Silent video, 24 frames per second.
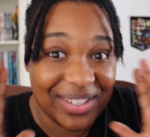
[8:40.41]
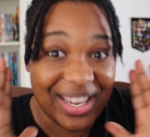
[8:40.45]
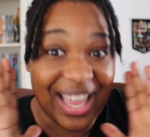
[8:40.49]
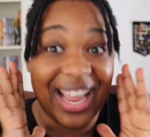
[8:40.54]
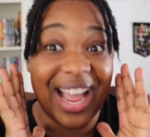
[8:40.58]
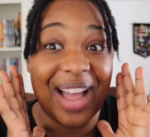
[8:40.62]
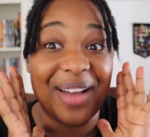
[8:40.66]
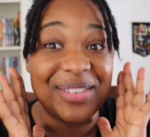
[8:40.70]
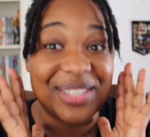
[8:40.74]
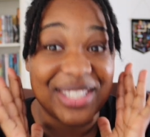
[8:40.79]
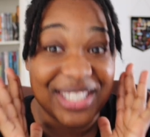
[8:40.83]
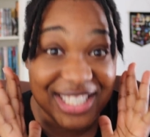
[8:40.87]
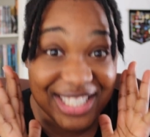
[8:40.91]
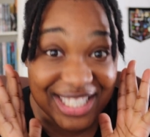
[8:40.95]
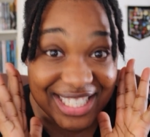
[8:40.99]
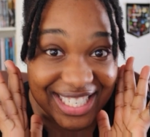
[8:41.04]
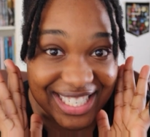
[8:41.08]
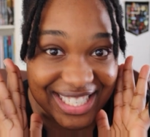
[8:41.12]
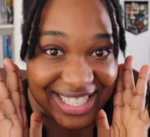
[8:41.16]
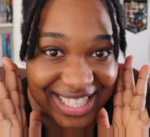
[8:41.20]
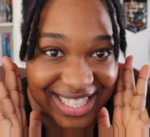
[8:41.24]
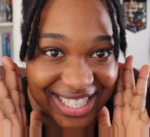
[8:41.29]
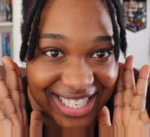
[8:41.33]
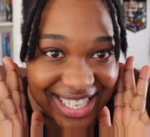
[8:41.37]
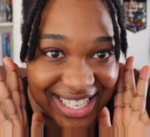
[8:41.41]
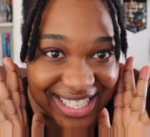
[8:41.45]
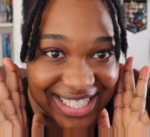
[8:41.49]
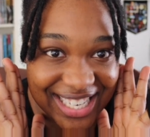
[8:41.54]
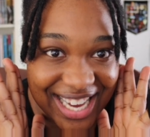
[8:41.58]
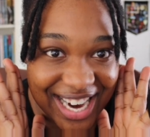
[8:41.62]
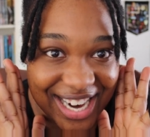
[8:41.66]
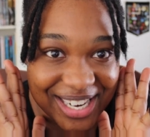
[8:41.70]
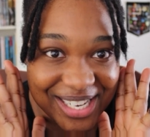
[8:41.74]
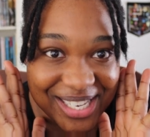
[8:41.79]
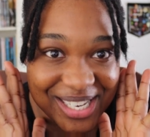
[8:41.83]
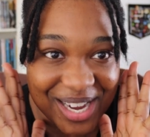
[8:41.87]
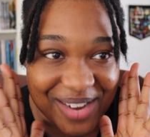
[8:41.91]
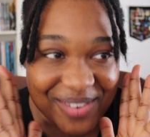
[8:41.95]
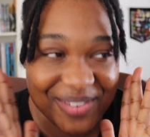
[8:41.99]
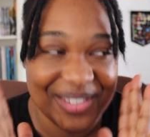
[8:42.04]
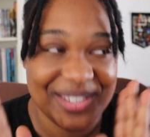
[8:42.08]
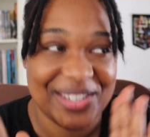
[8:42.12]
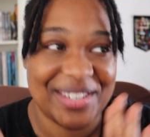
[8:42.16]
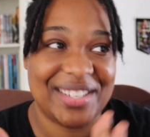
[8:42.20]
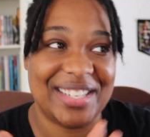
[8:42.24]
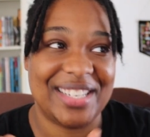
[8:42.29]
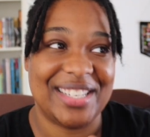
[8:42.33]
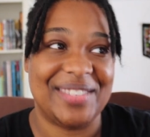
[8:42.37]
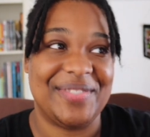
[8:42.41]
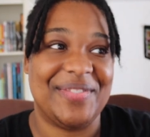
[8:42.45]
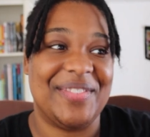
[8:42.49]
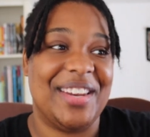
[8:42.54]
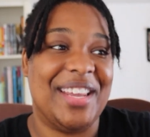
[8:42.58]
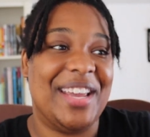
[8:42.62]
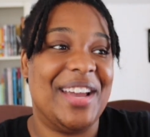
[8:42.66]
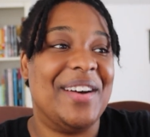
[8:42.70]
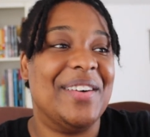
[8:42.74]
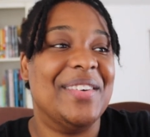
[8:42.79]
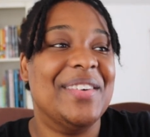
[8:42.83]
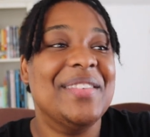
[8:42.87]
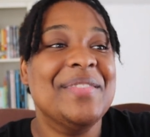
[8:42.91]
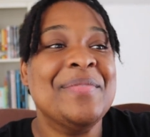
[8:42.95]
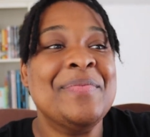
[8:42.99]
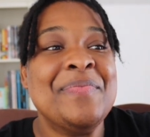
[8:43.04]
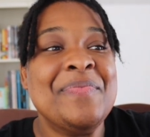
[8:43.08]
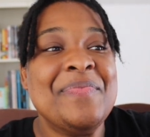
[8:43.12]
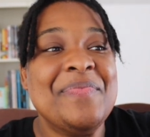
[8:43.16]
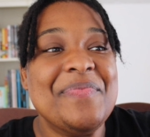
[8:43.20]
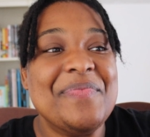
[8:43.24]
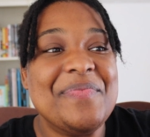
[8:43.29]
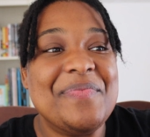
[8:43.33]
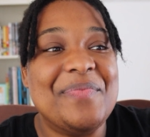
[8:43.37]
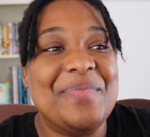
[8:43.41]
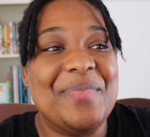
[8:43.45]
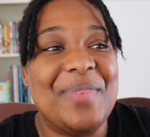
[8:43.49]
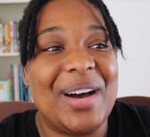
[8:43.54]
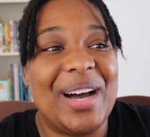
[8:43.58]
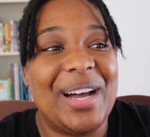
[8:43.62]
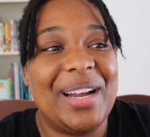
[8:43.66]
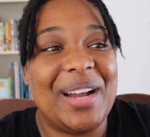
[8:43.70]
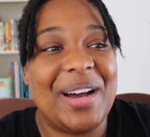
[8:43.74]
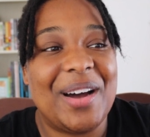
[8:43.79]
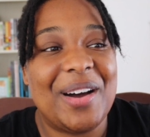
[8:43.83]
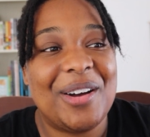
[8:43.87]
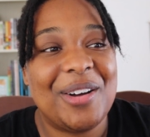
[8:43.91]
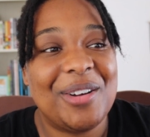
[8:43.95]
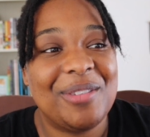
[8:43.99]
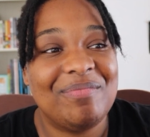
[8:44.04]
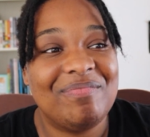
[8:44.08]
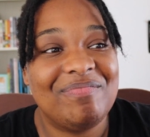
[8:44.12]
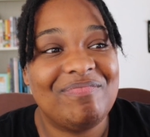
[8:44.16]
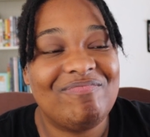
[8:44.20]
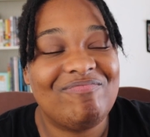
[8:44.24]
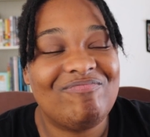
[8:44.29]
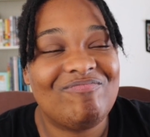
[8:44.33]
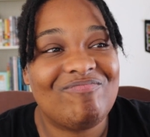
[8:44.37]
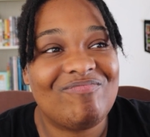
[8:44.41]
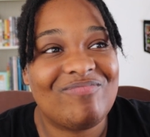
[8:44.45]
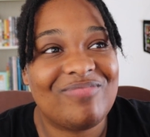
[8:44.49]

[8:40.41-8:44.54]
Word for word: Like, I was cheesing the entire time during this video, but um